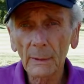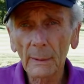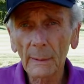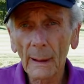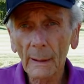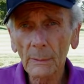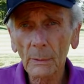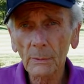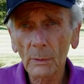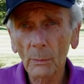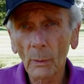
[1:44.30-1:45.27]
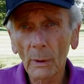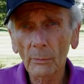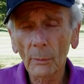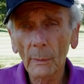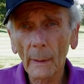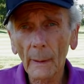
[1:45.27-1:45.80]
to the doctors and the
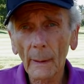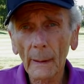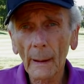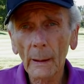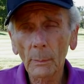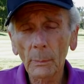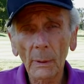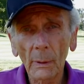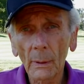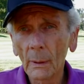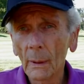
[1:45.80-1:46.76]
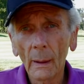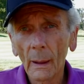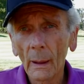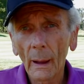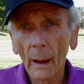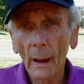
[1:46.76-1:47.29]
wonderful care I got up here,
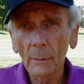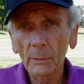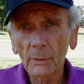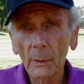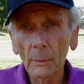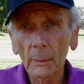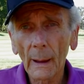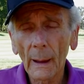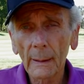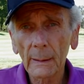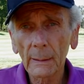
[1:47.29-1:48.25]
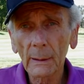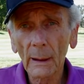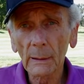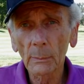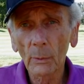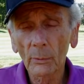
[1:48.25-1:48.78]
I've shown
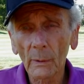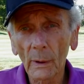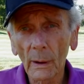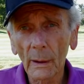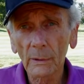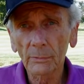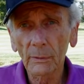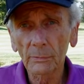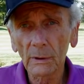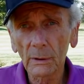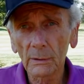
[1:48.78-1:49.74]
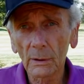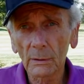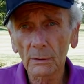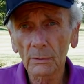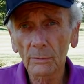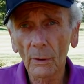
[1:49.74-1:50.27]
non-detectable for the last 15
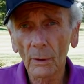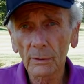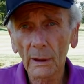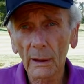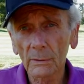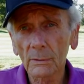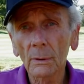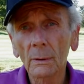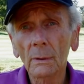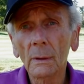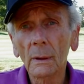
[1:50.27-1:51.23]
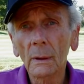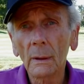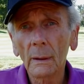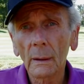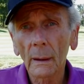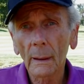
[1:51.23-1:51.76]
years as far as cancer.
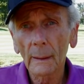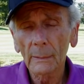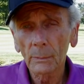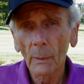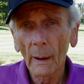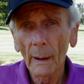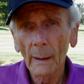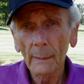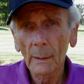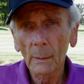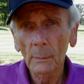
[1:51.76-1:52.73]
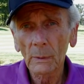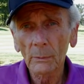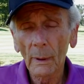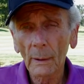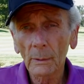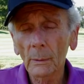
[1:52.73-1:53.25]
And that's why I come and
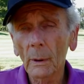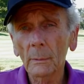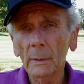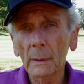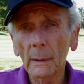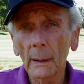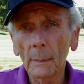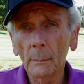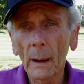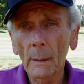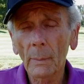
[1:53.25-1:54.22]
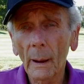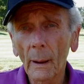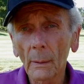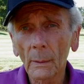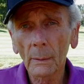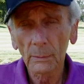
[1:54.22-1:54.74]
try to do everything in my
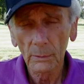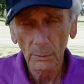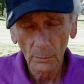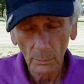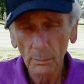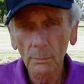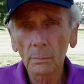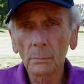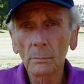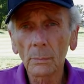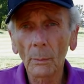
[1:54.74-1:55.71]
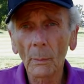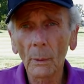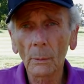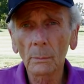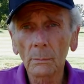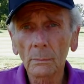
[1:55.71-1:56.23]
power to
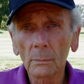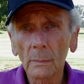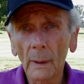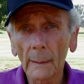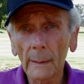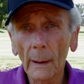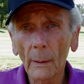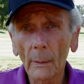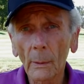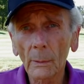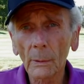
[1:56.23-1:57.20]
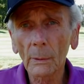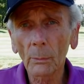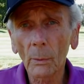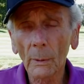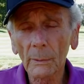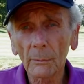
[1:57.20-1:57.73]
promote and carry on the good
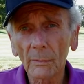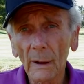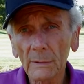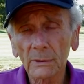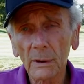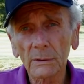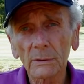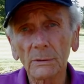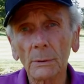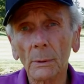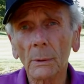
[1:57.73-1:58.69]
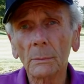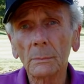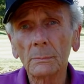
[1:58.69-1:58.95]
work that Fox Chase is doing.